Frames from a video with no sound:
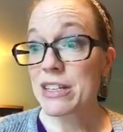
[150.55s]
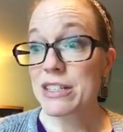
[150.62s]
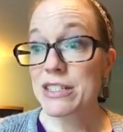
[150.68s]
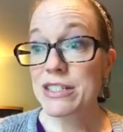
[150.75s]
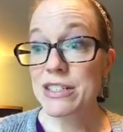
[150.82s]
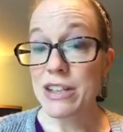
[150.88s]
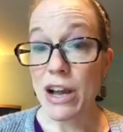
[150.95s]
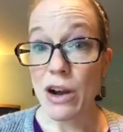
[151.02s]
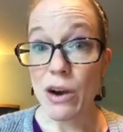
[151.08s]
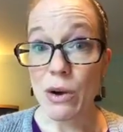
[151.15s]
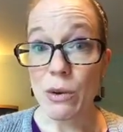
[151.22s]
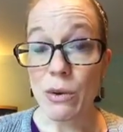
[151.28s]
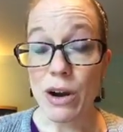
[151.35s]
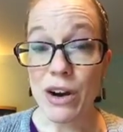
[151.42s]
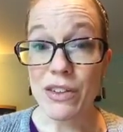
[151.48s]

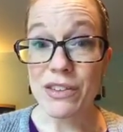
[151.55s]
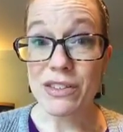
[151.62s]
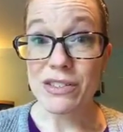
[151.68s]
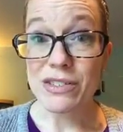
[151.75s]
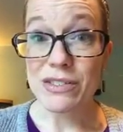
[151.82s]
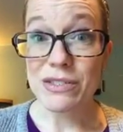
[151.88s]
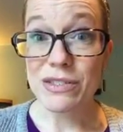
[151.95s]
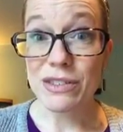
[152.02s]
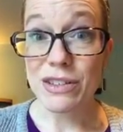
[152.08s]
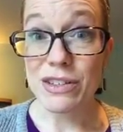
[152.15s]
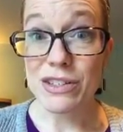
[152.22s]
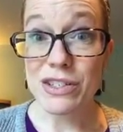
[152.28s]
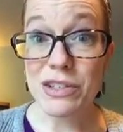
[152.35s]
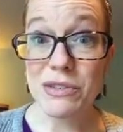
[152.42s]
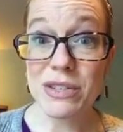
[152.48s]
So, are those
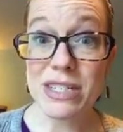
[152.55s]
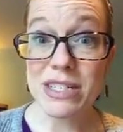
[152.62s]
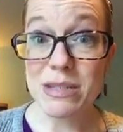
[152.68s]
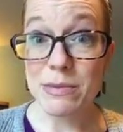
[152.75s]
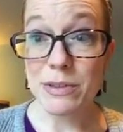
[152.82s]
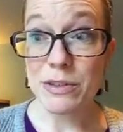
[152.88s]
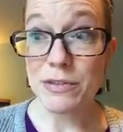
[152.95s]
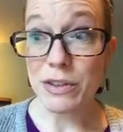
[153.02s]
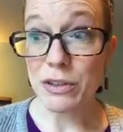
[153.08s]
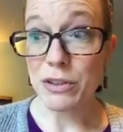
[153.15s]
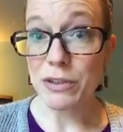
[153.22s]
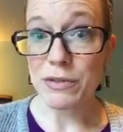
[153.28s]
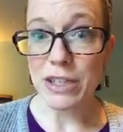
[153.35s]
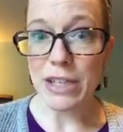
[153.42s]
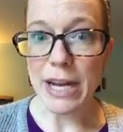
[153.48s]
learners who need to move and
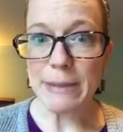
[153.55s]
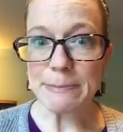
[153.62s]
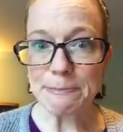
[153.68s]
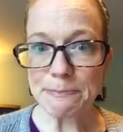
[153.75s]
groove a lot.